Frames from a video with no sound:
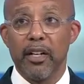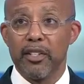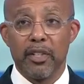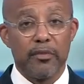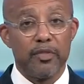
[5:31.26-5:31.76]

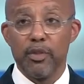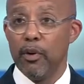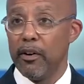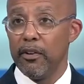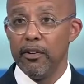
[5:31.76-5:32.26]
initiatives,
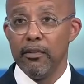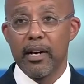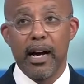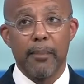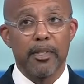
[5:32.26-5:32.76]
200 new
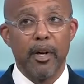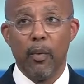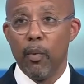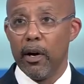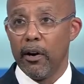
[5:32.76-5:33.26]
cops,
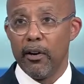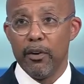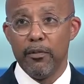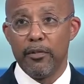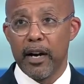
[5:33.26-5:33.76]
100
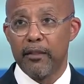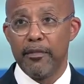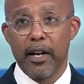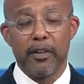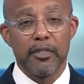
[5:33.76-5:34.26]
new
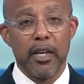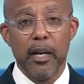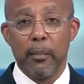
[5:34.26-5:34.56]
firefighters,